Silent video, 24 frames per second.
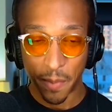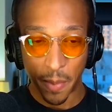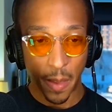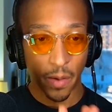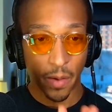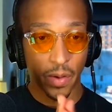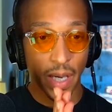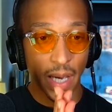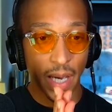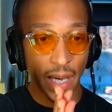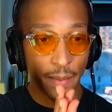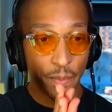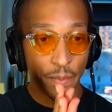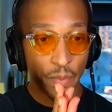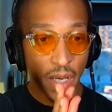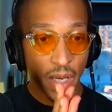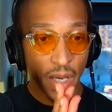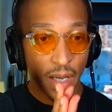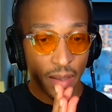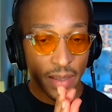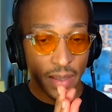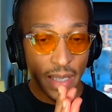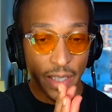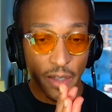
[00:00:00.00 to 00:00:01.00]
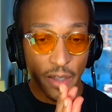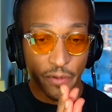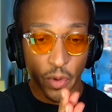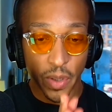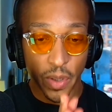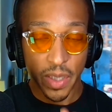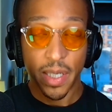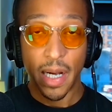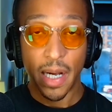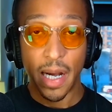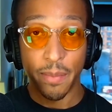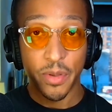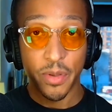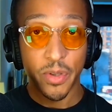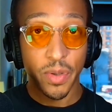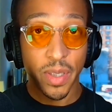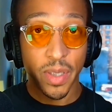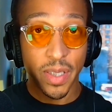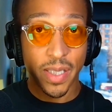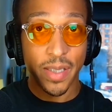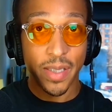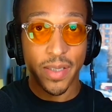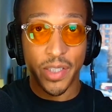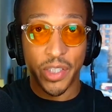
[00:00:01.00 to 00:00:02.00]
Okay. Thank you for your time. So
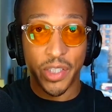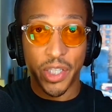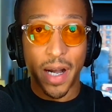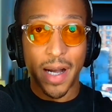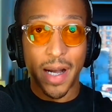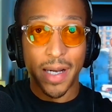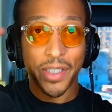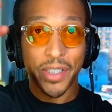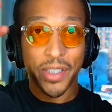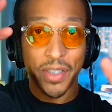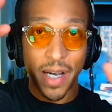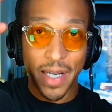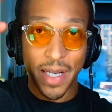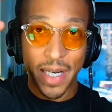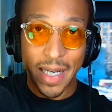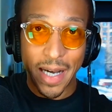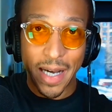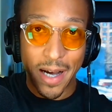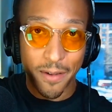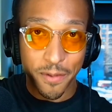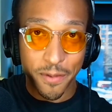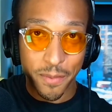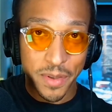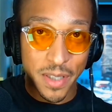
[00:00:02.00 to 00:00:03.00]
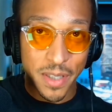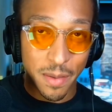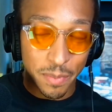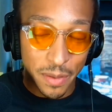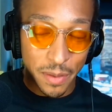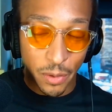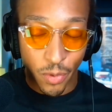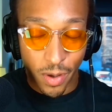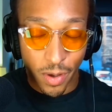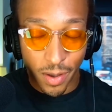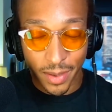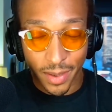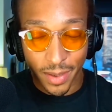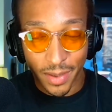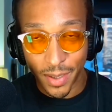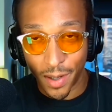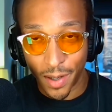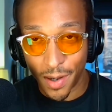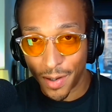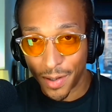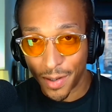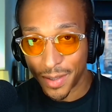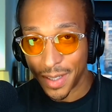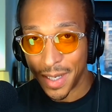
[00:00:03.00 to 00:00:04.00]
this is Josh signing out from Simply Walk the
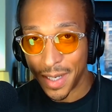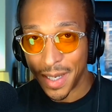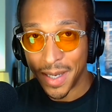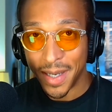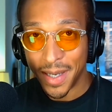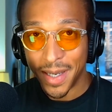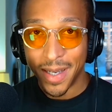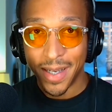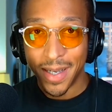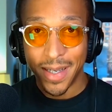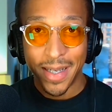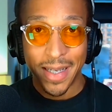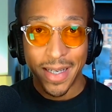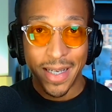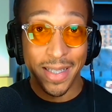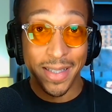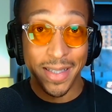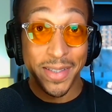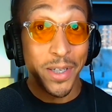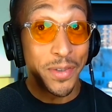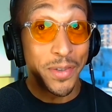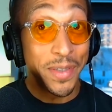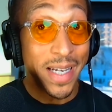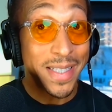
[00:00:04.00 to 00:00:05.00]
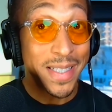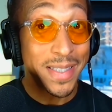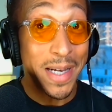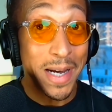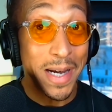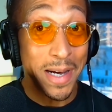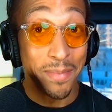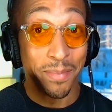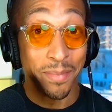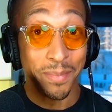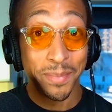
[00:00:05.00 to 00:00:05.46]
Talk. Until next time.